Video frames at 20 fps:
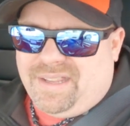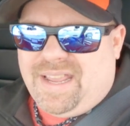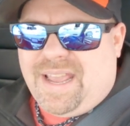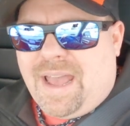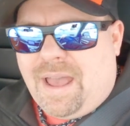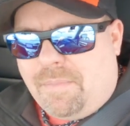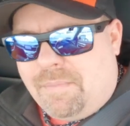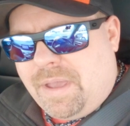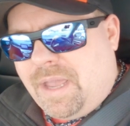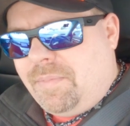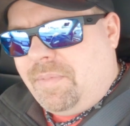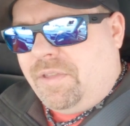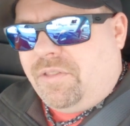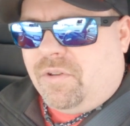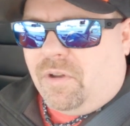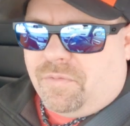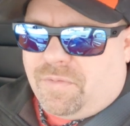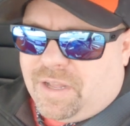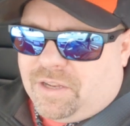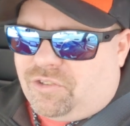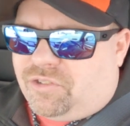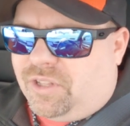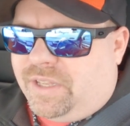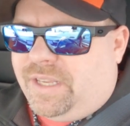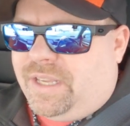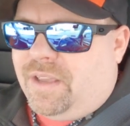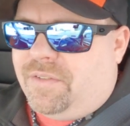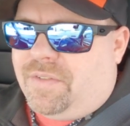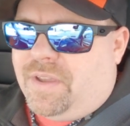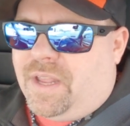Yeah, maybe they'll eventually
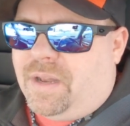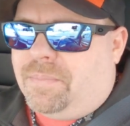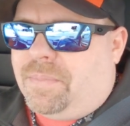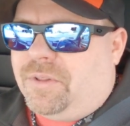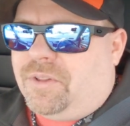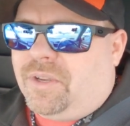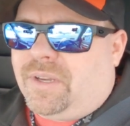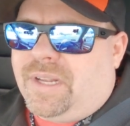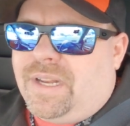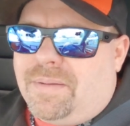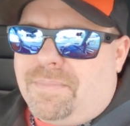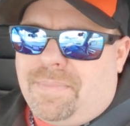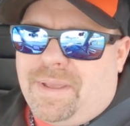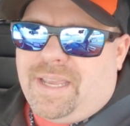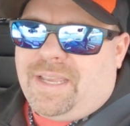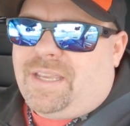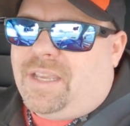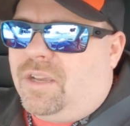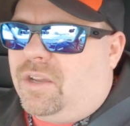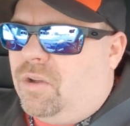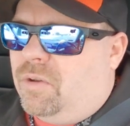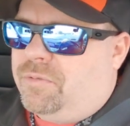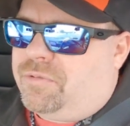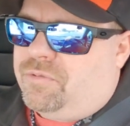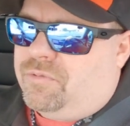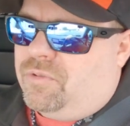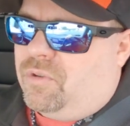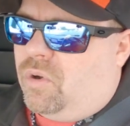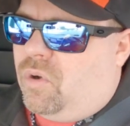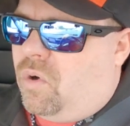give in, but they're going to make you go
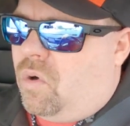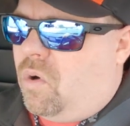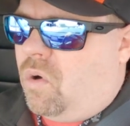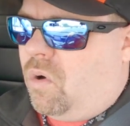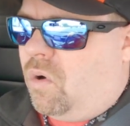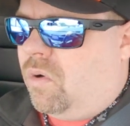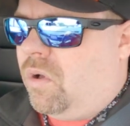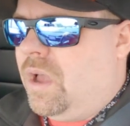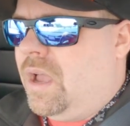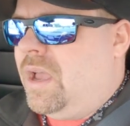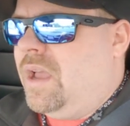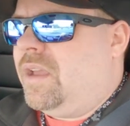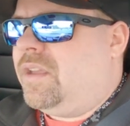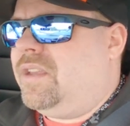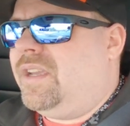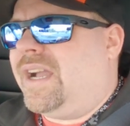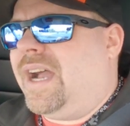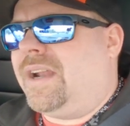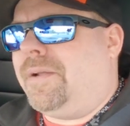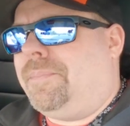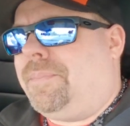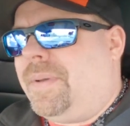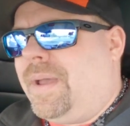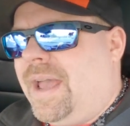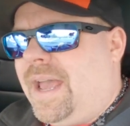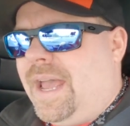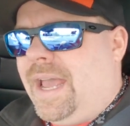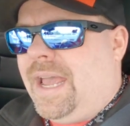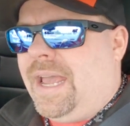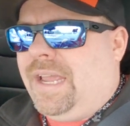through the whole, you got to
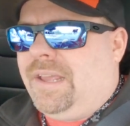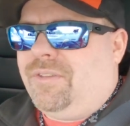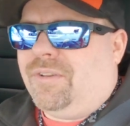beg.